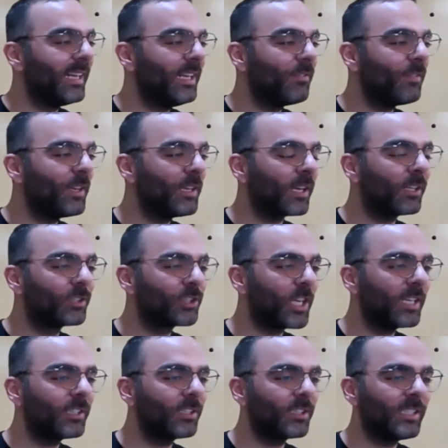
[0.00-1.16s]
let even the
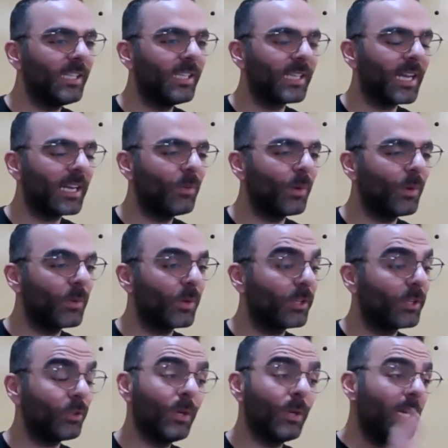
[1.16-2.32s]
contractor see exactly what
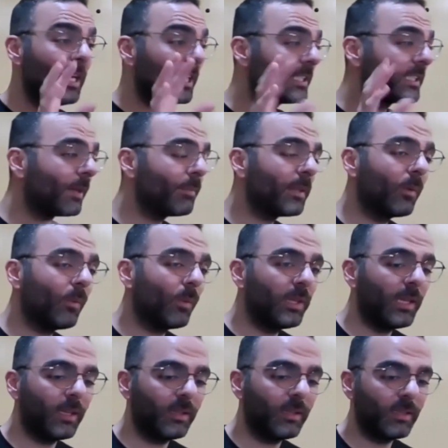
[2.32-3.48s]
you want to do. Here's
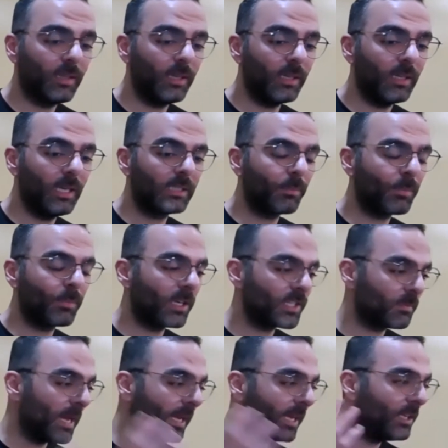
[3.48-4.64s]
something we did as a
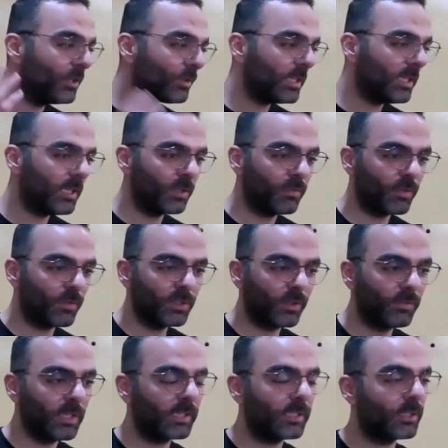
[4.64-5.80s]
project back in UT,
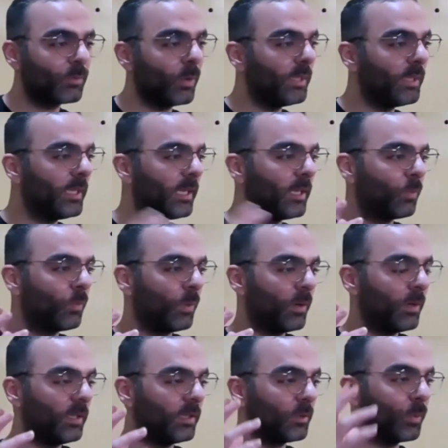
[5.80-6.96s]
University of Texas. What we
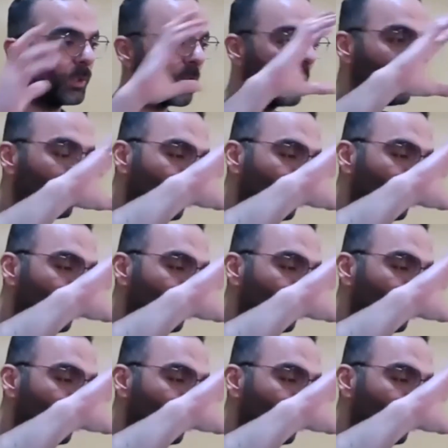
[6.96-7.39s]
did was we were